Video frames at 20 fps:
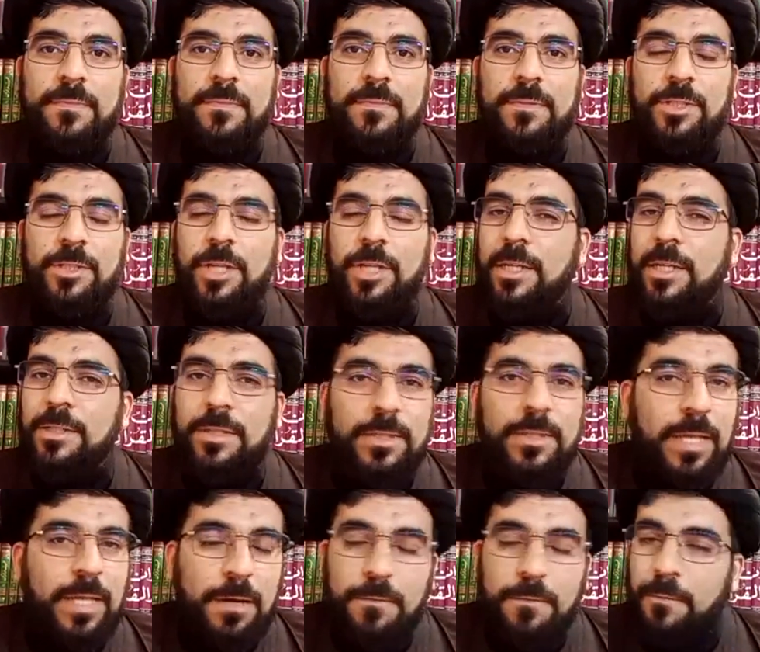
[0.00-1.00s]
It changes
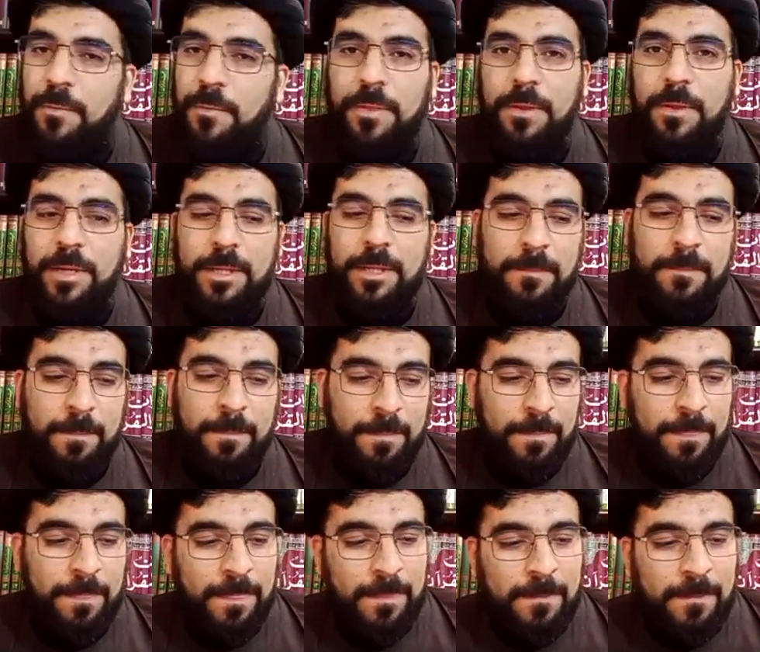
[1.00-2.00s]
everything.
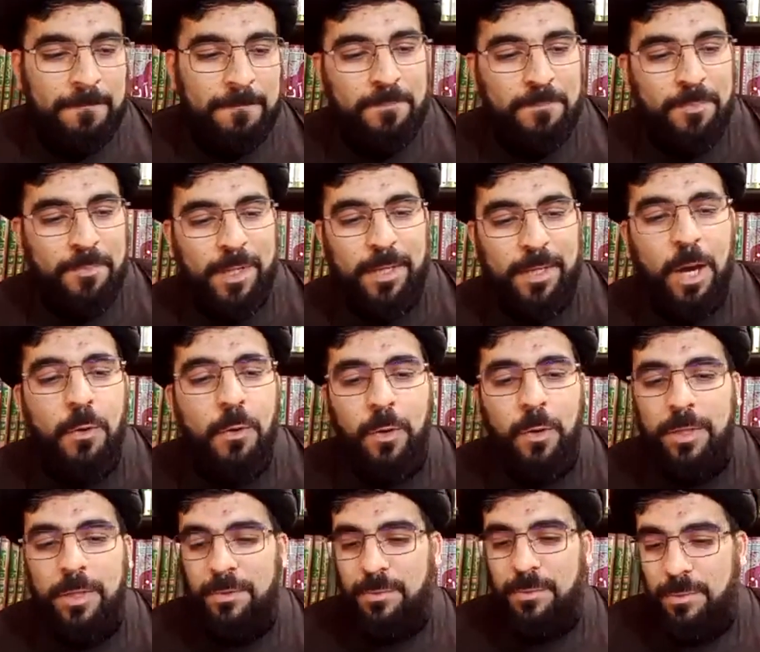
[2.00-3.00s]
And I
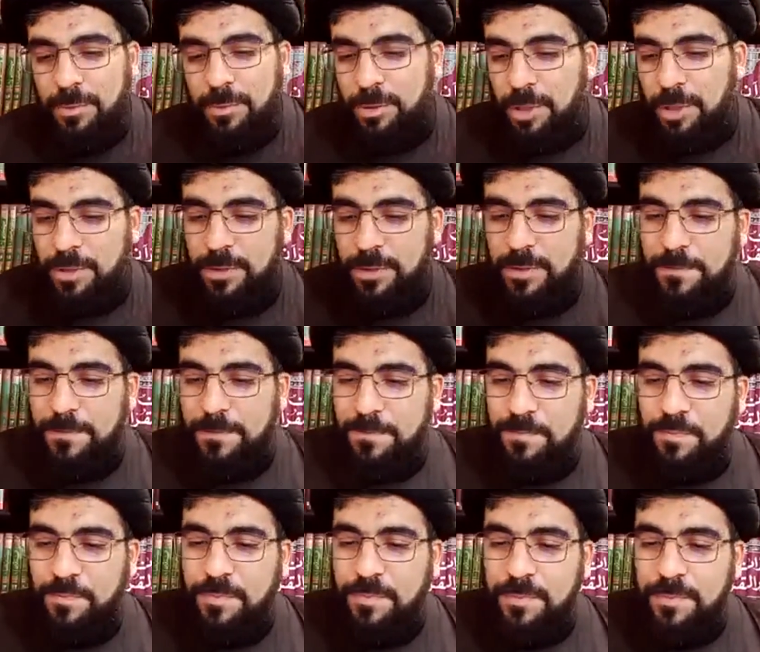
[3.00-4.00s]
want to just
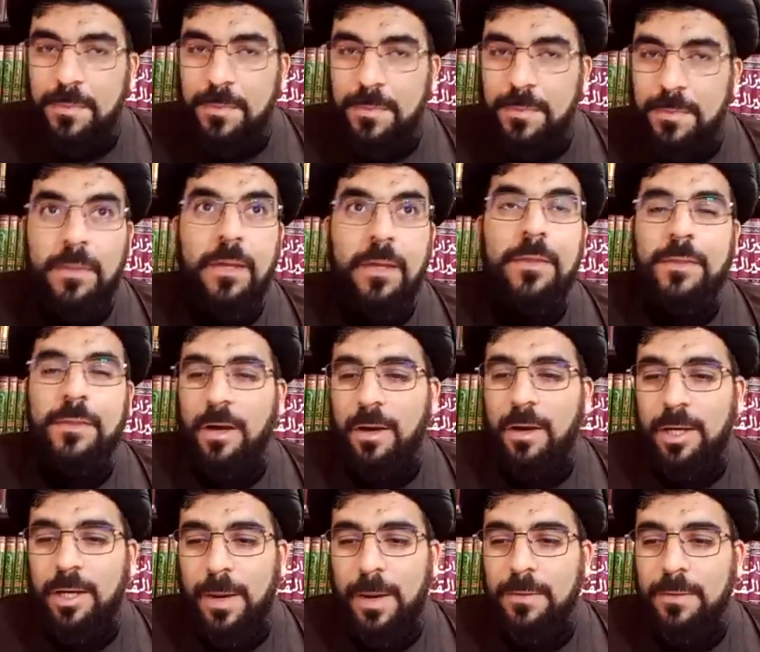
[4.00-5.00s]

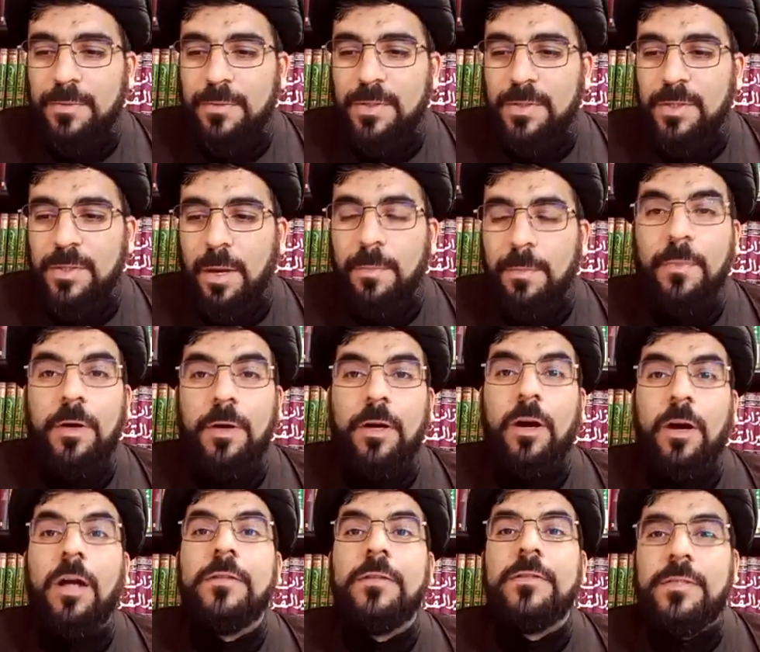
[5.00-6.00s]
talk about some
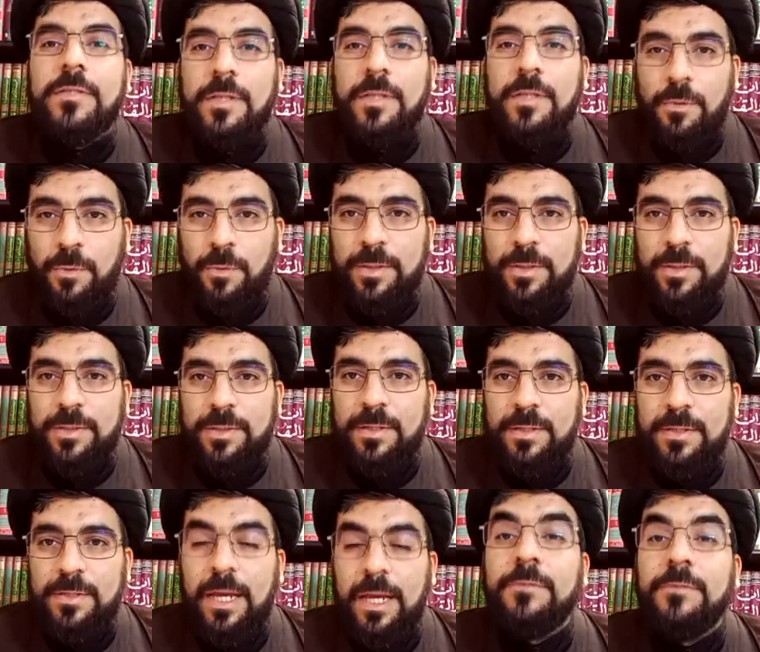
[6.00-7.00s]

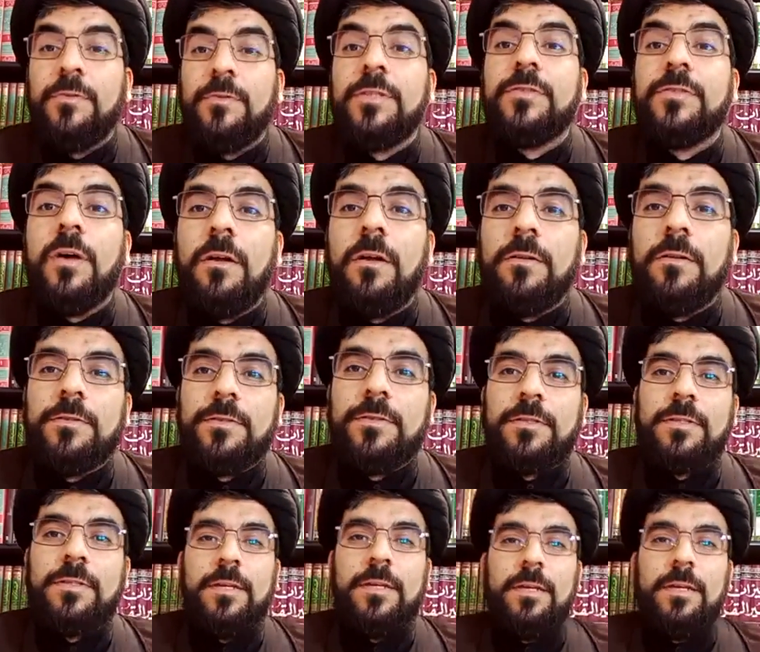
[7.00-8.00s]
consequences and
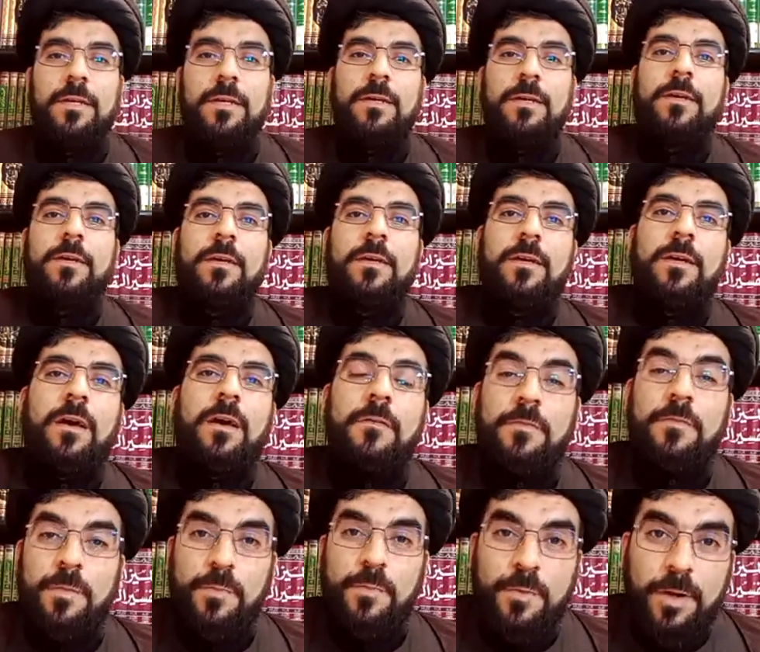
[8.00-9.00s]
results of
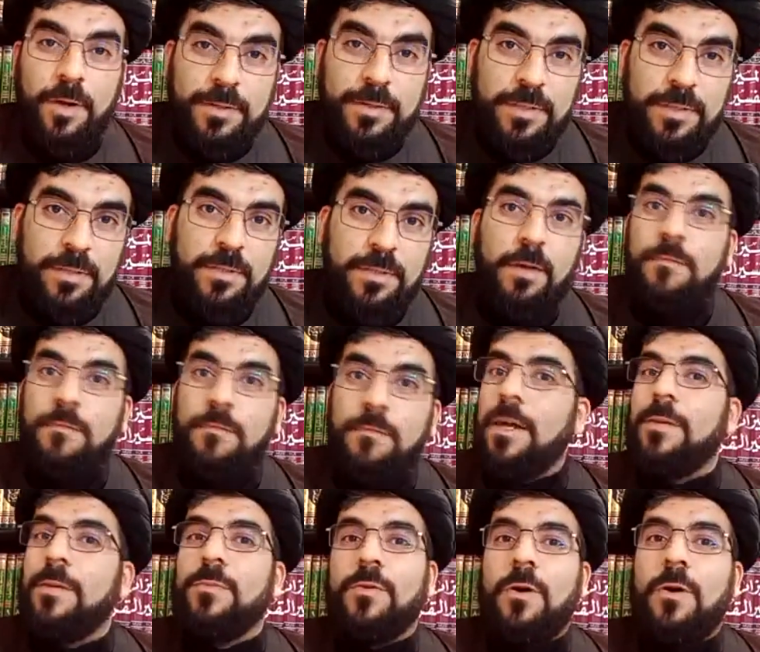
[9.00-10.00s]
the process of
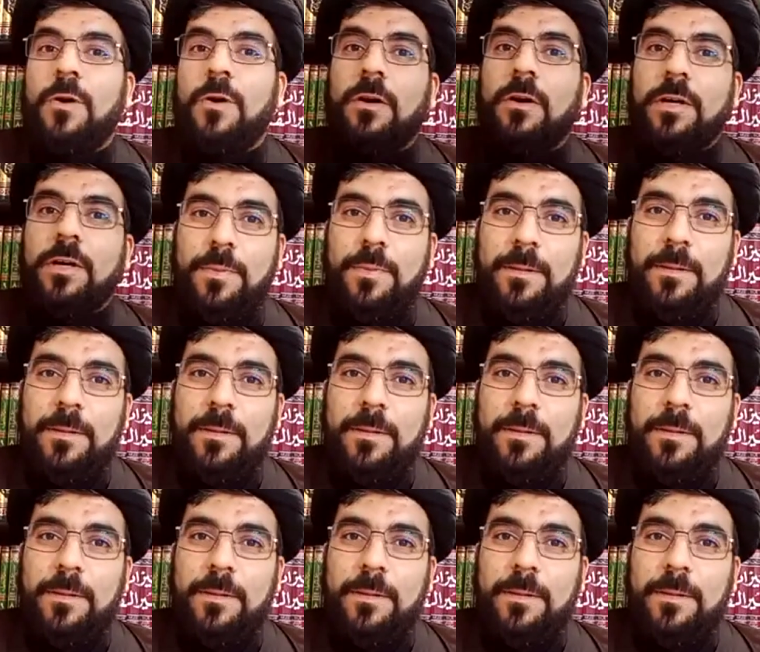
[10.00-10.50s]
al-muraqabah.